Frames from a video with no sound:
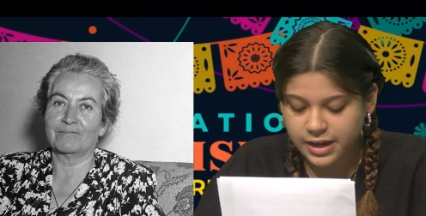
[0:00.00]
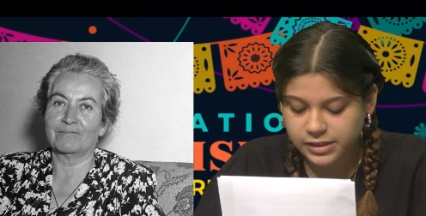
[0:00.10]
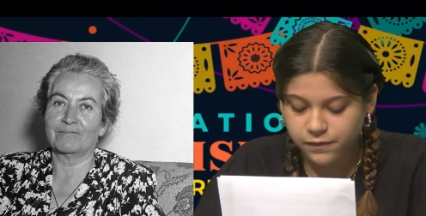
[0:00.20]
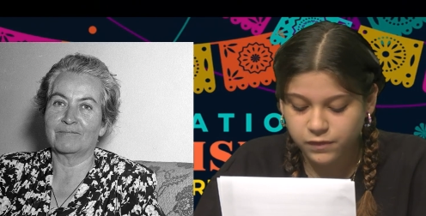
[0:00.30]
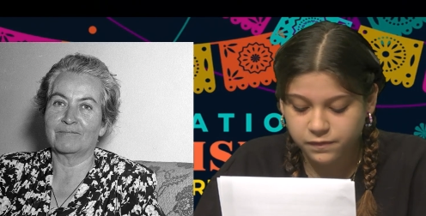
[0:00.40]

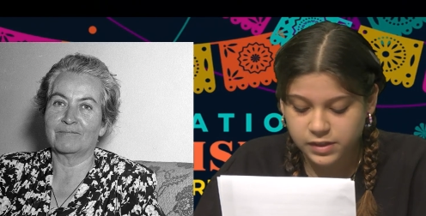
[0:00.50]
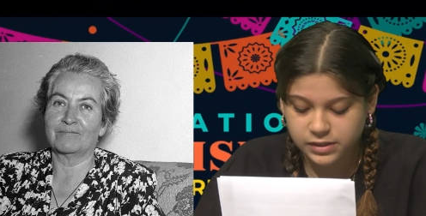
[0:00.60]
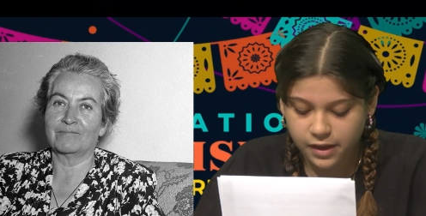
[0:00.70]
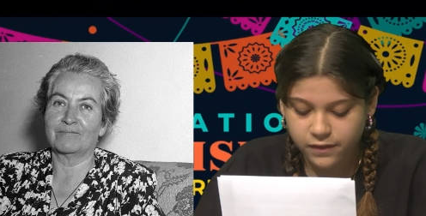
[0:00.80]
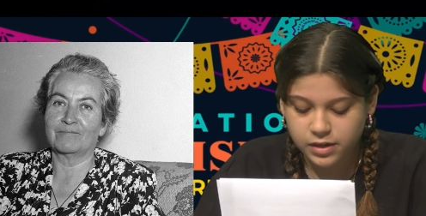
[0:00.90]

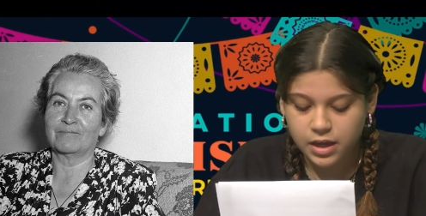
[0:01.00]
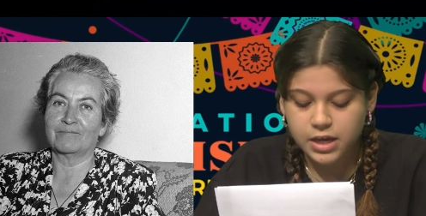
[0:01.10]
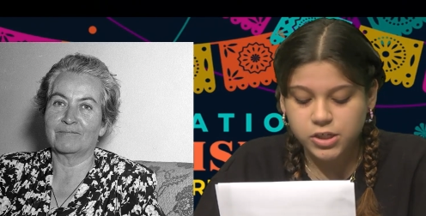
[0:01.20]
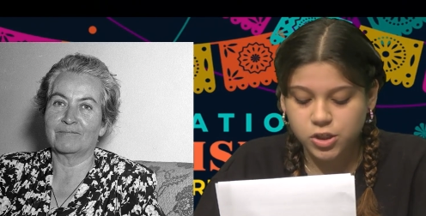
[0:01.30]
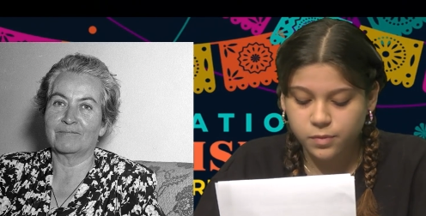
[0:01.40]

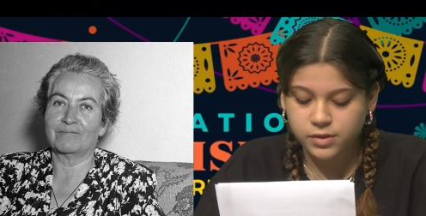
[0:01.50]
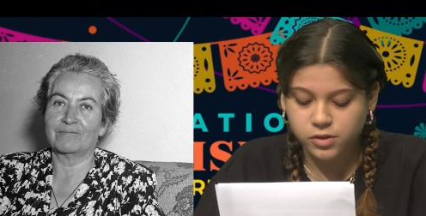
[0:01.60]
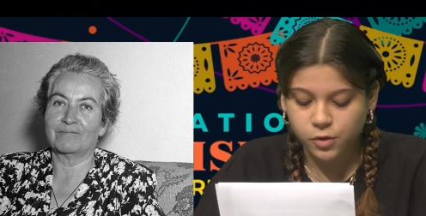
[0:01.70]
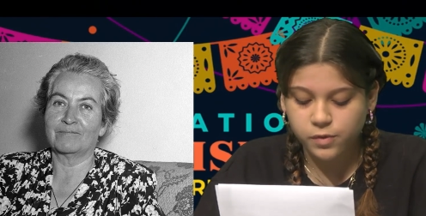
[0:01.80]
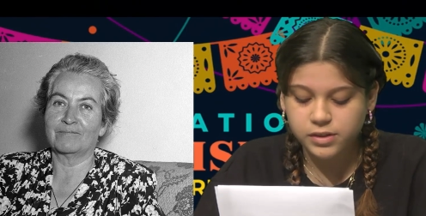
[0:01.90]
Speaker 1: 1957. She
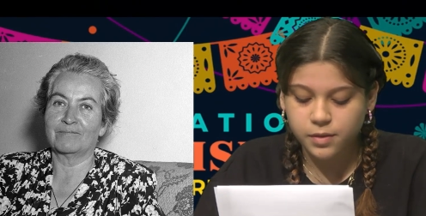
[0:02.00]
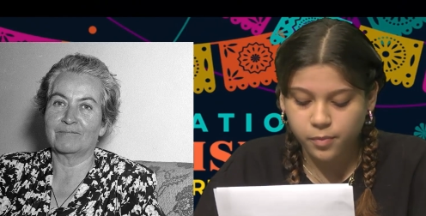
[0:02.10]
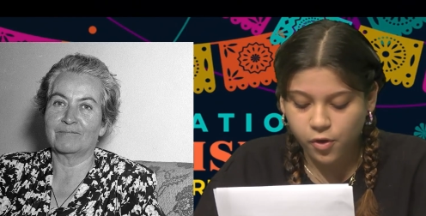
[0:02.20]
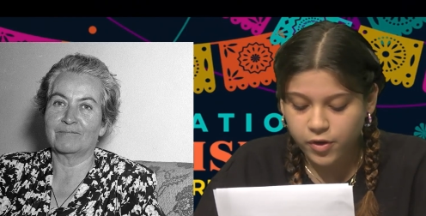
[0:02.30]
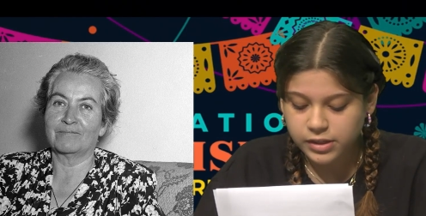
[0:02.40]
was known as a
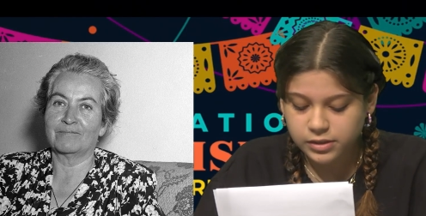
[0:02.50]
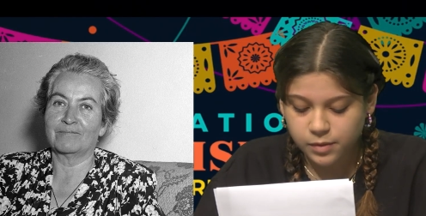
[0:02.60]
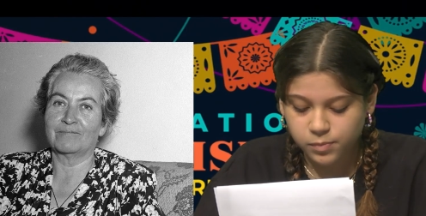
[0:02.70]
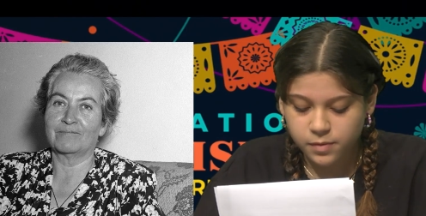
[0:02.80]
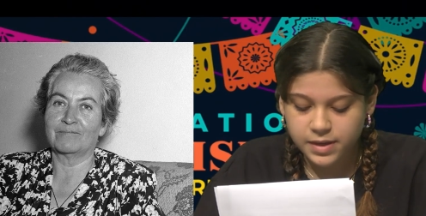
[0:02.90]
poet,
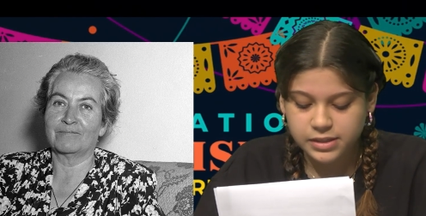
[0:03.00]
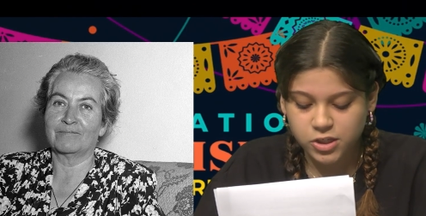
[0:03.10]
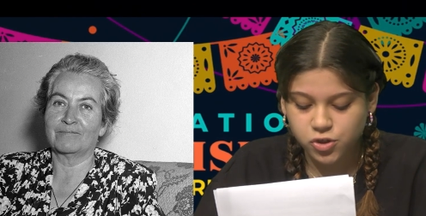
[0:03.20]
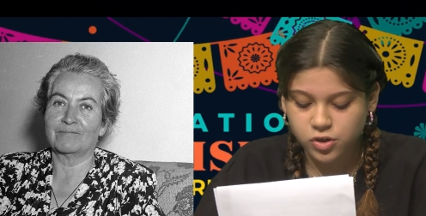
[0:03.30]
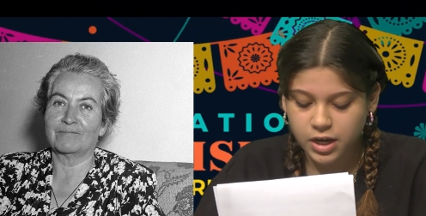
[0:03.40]
diplomat
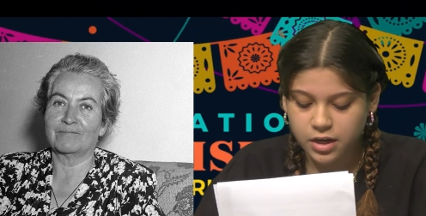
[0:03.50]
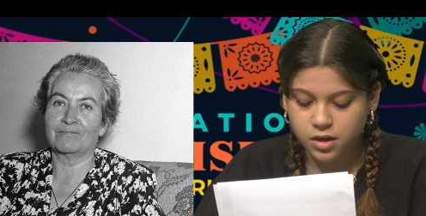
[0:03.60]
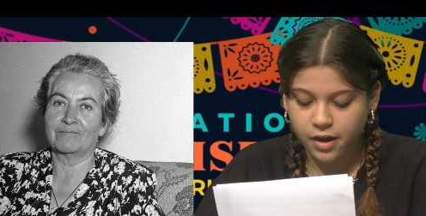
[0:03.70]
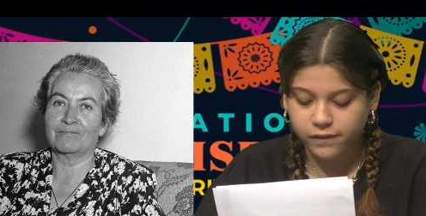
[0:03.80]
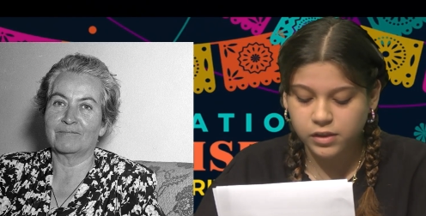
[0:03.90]
teacher, and a
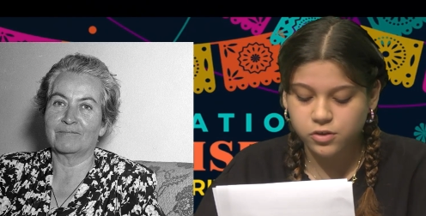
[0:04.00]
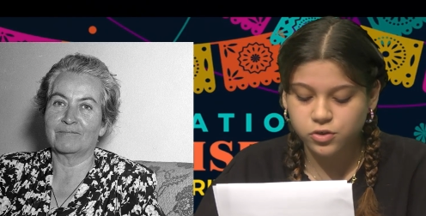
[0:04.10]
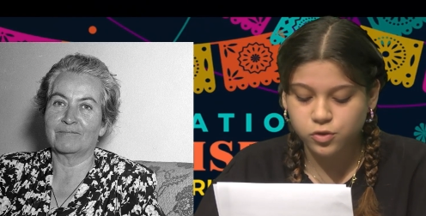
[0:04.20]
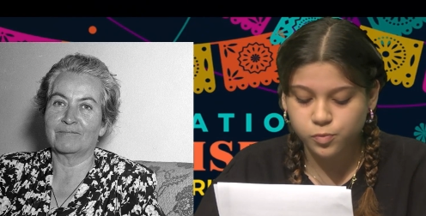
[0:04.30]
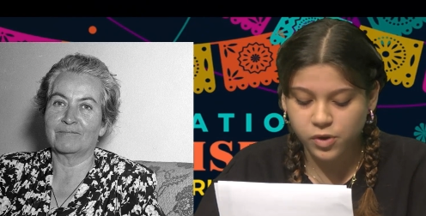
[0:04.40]
Nobel
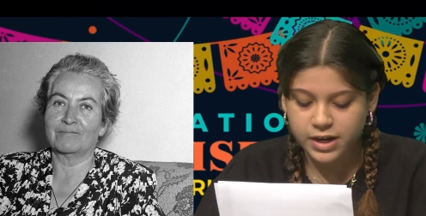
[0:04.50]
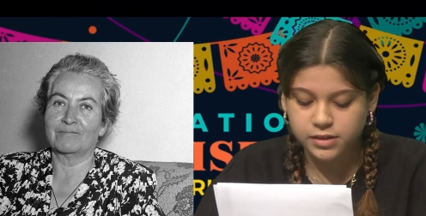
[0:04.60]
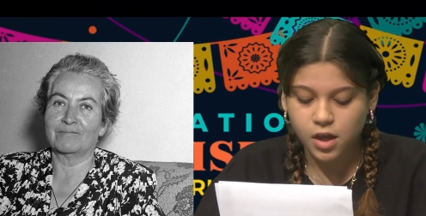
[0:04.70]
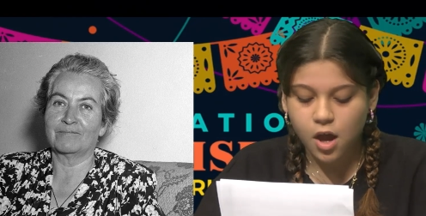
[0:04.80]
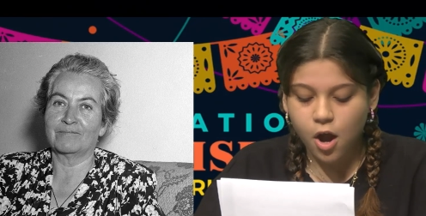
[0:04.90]
Literature
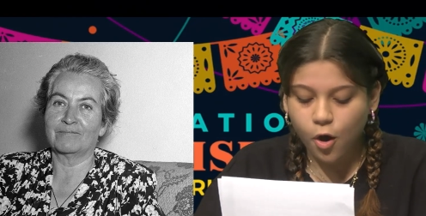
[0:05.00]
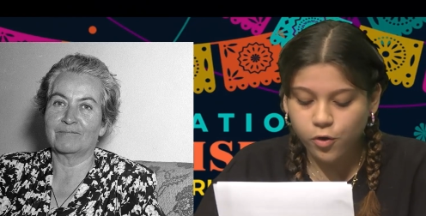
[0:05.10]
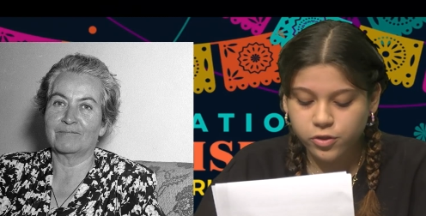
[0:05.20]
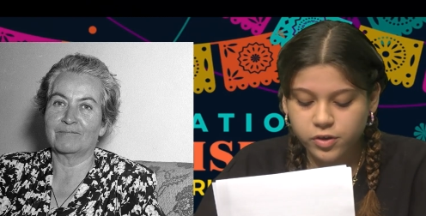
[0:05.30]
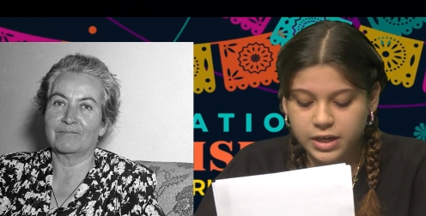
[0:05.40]
Prize
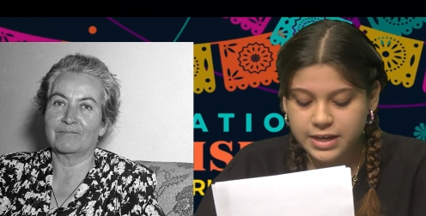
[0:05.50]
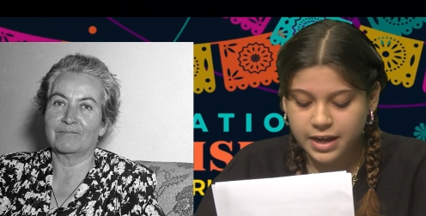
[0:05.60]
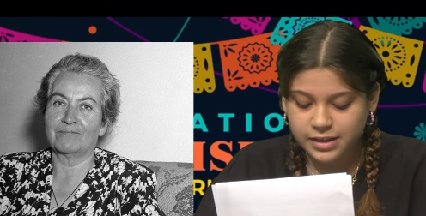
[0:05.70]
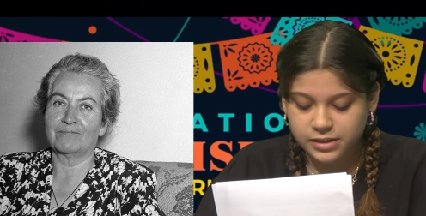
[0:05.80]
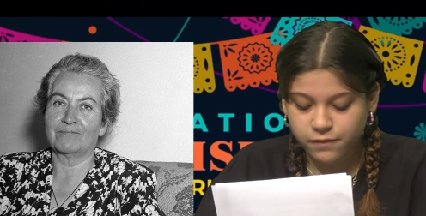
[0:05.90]
holder in
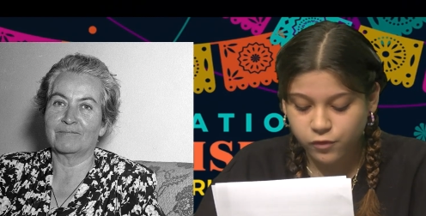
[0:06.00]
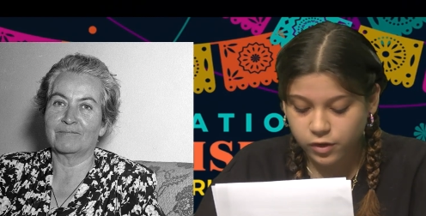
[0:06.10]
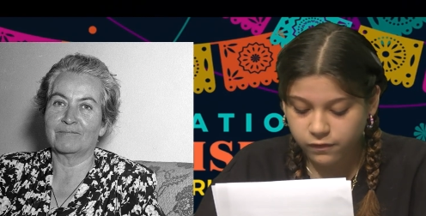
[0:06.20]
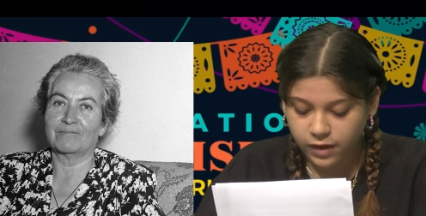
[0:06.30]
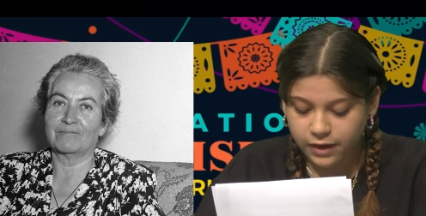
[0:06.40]

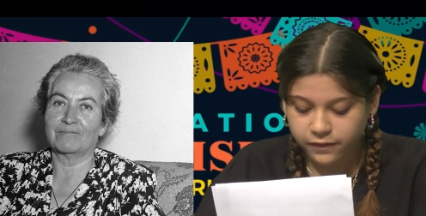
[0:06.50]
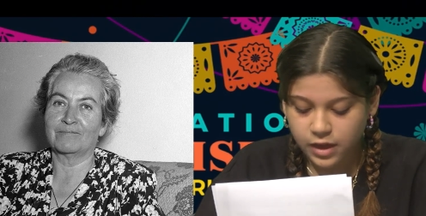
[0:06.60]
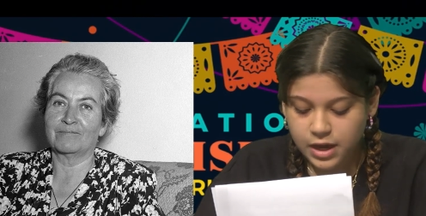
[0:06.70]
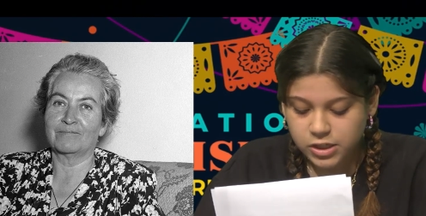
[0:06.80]
1945.